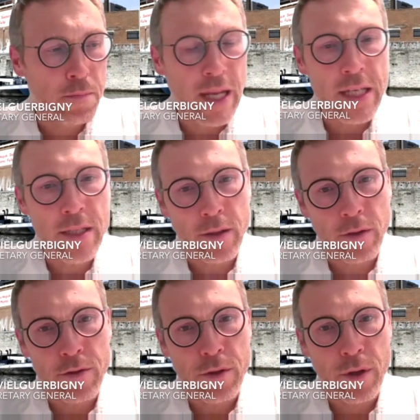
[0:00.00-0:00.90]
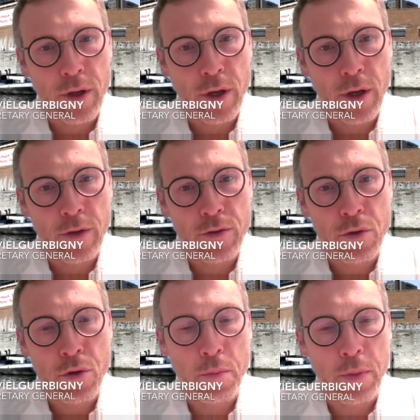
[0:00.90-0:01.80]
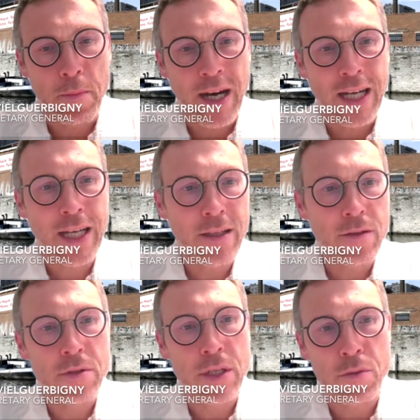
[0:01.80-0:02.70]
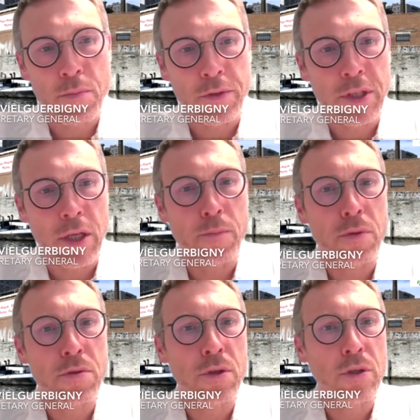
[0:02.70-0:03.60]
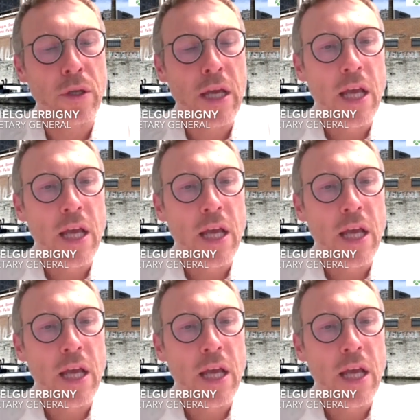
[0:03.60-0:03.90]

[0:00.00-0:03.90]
placed on the European market. So that's about 10%.